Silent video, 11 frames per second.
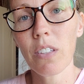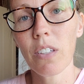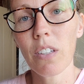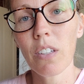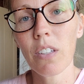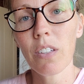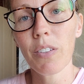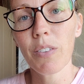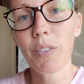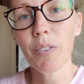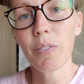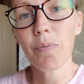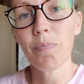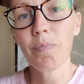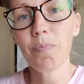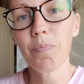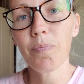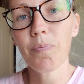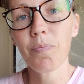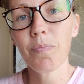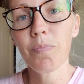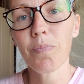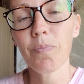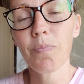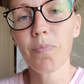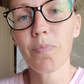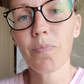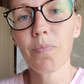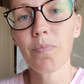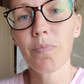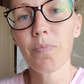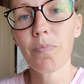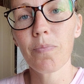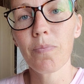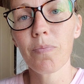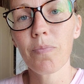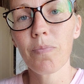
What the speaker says: Nothing is said.